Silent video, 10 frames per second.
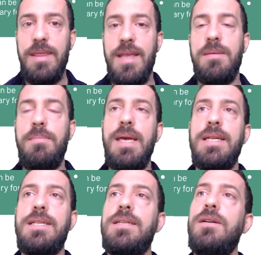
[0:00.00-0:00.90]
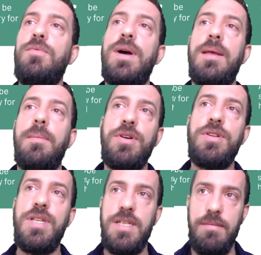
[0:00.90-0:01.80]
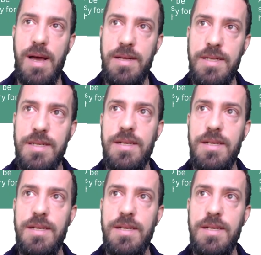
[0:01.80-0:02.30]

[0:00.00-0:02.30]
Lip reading: That means when the process runs,